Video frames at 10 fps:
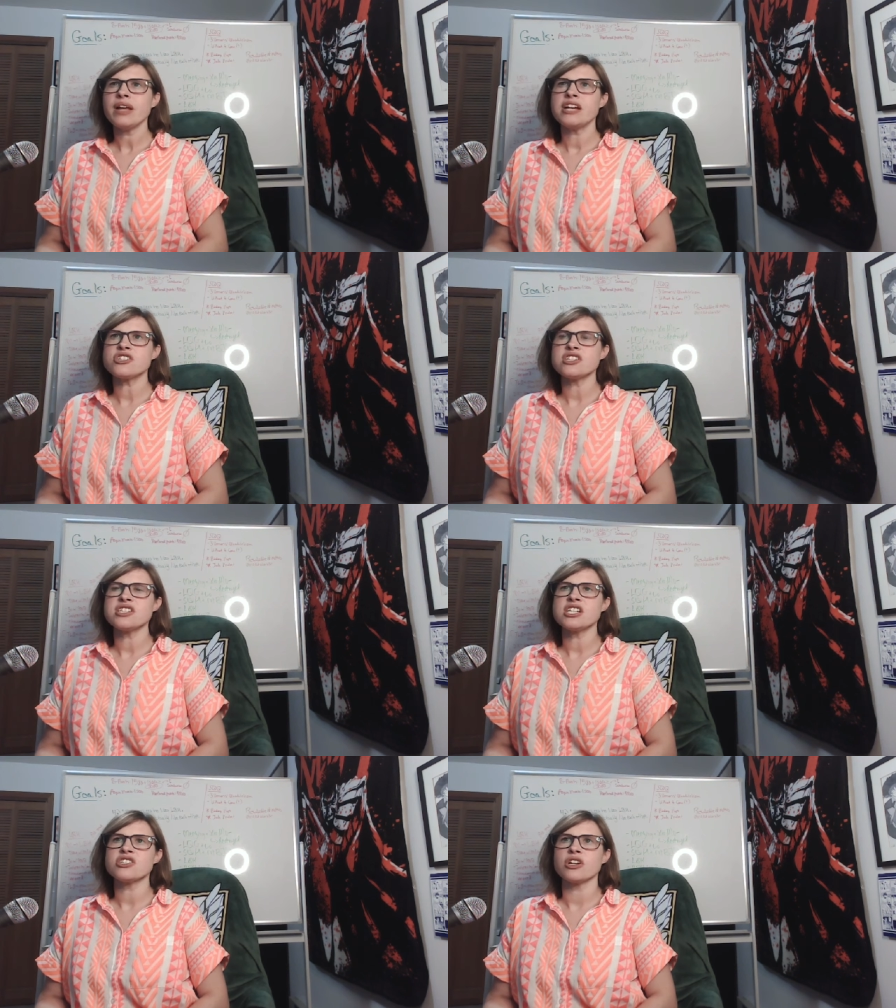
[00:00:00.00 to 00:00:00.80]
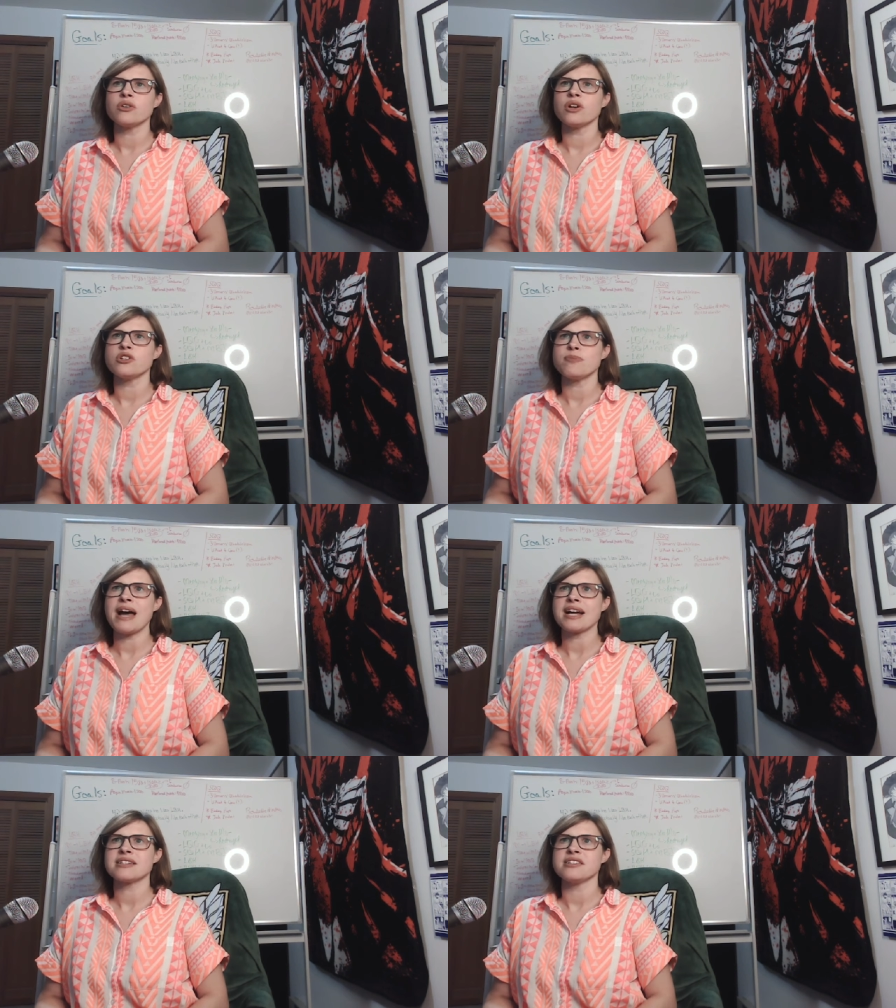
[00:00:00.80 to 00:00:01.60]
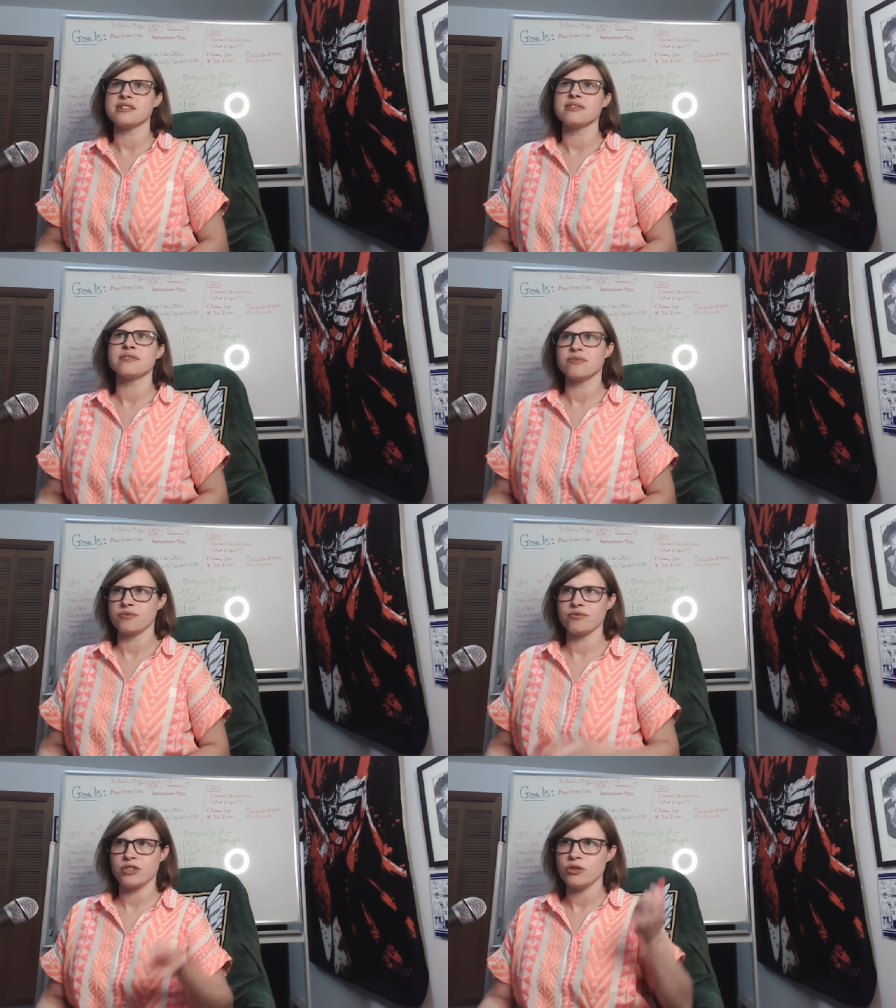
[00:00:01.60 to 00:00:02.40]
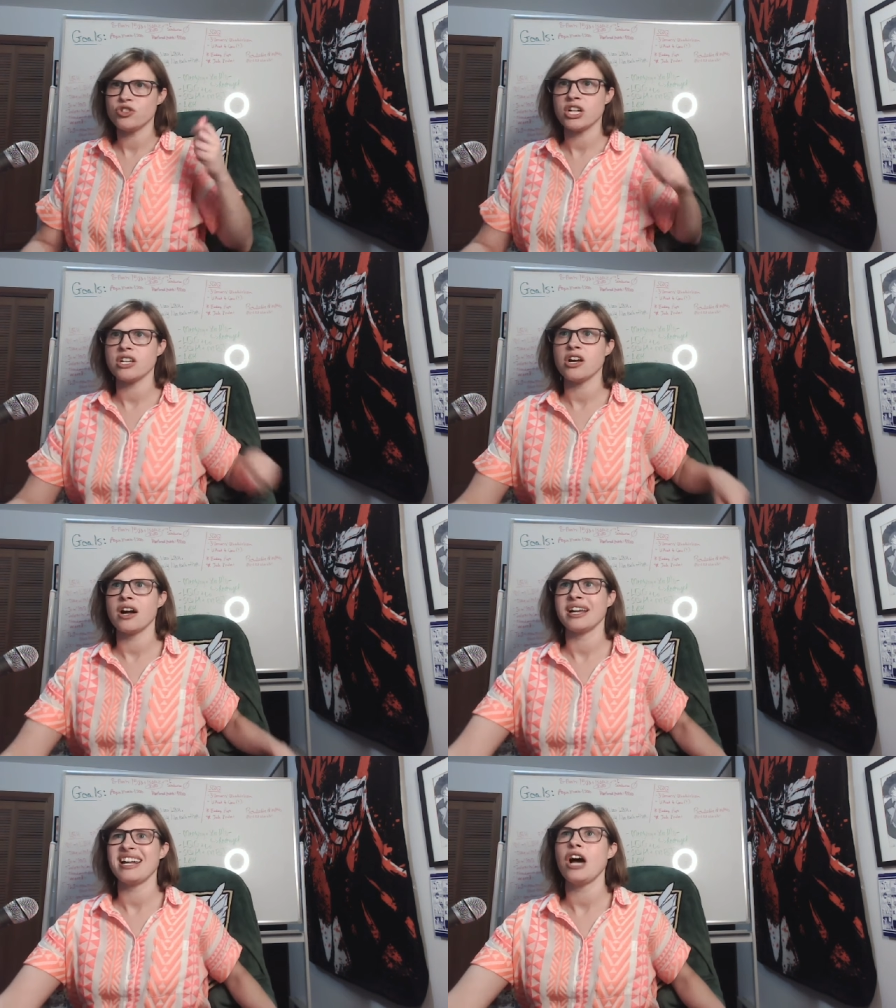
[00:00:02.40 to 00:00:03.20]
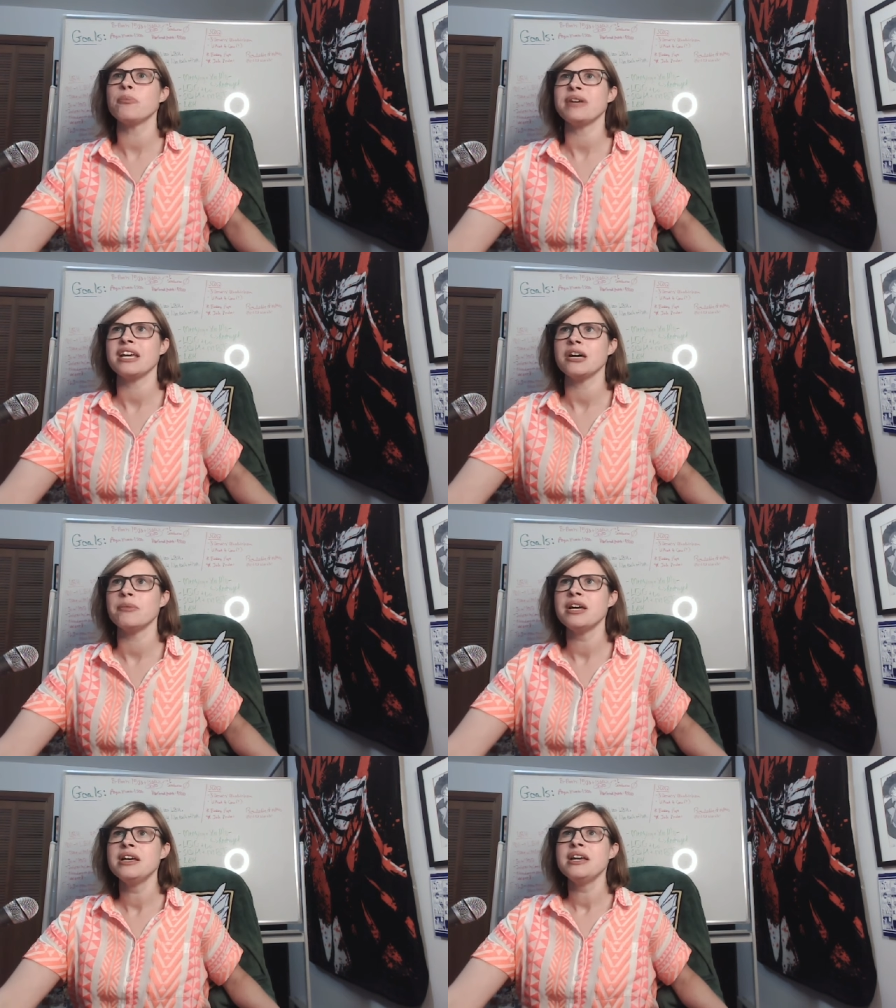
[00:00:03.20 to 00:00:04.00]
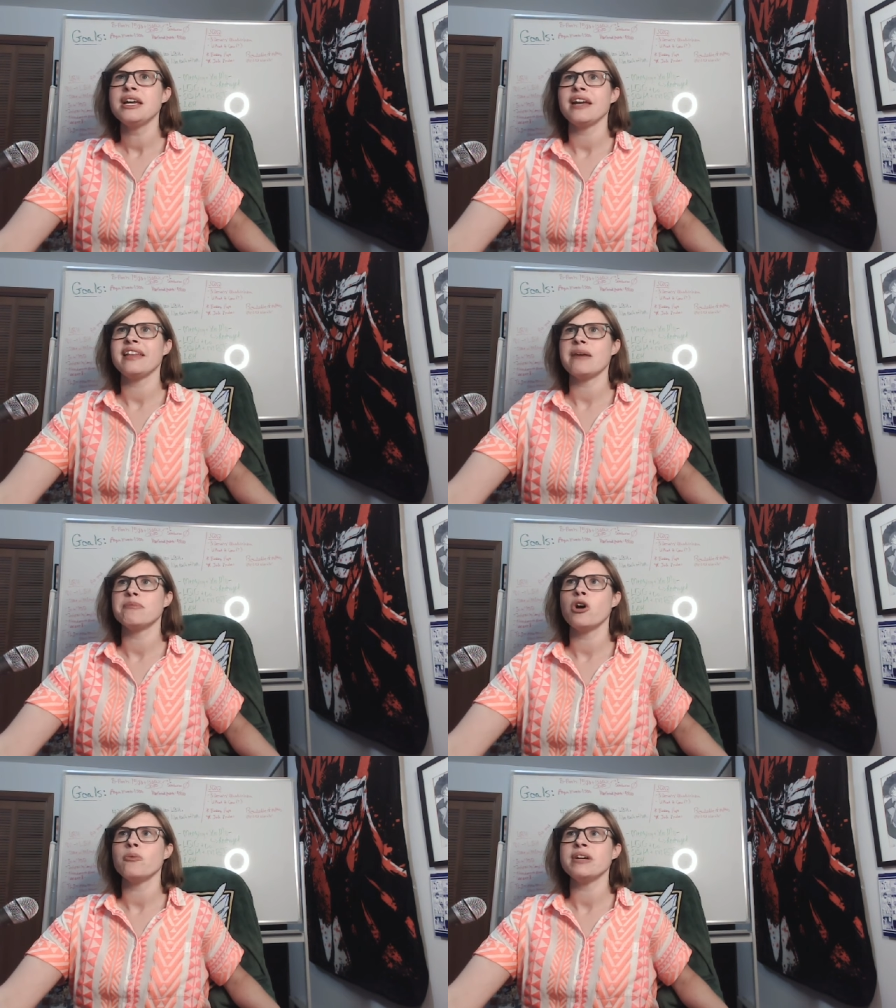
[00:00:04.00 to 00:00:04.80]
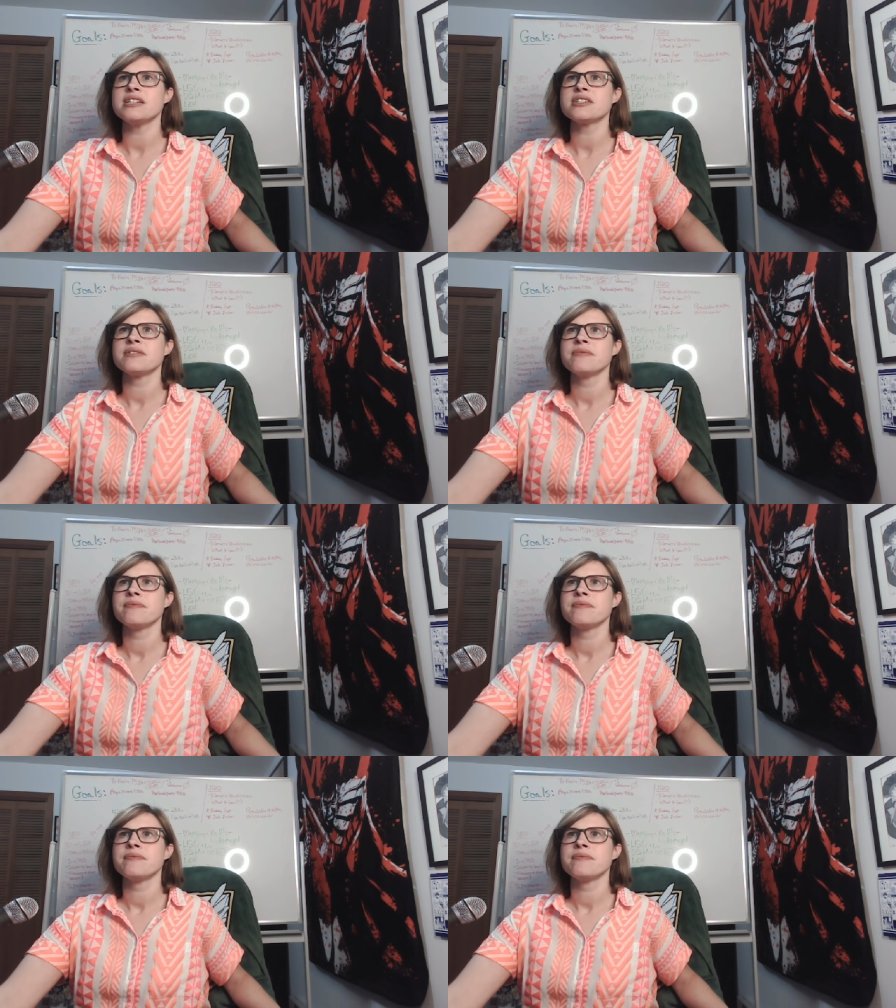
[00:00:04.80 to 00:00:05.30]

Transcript: and So goes back to Yu Qingyang and helping him in that moment.